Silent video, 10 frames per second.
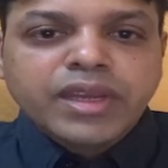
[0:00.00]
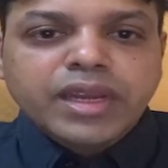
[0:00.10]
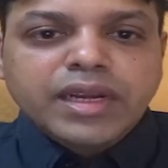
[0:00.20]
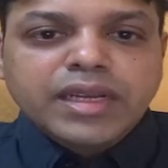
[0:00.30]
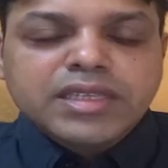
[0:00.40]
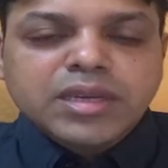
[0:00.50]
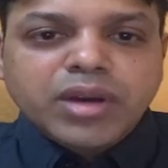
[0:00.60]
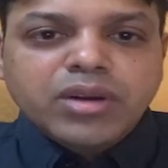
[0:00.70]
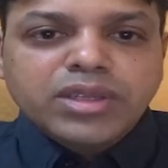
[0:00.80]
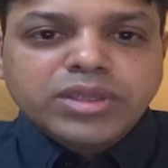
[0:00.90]
it is
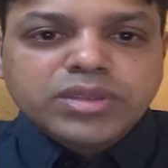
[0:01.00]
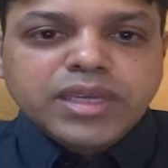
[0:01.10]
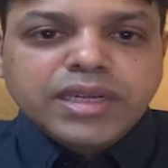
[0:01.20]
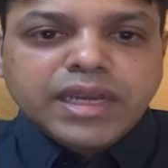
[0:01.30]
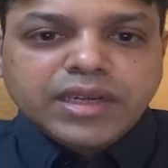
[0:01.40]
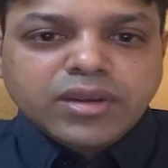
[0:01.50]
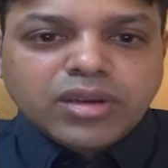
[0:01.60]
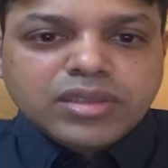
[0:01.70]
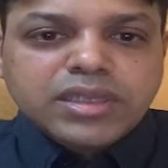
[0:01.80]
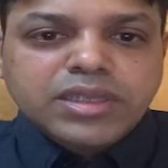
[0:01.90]
about using
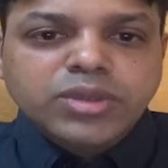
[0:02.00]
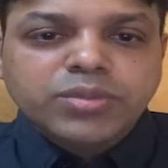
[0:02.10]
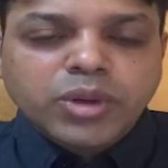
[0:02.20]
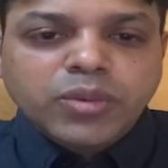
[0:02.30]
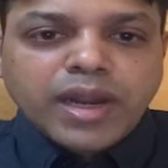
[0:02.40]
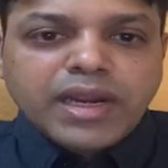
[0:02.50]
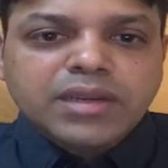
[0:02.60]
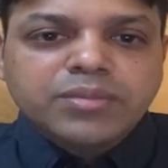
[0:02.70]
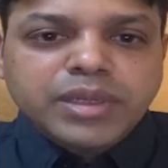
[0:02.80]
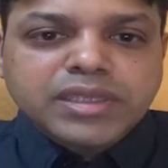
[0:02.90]
technology to
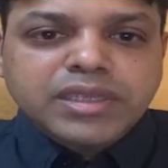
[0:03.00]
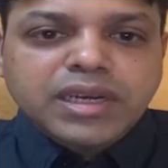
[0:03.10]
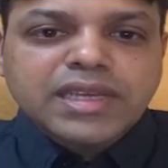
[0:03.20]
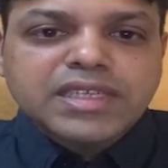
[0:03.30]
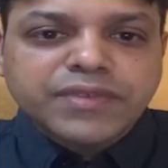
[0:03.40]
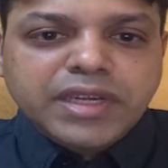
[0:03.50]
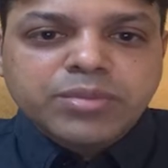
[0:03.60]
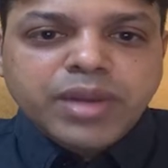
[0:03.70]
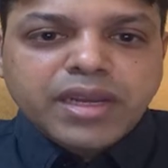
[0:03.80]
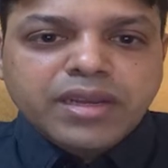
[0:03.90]
provide personalized
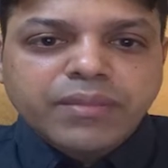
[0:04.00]
feedback,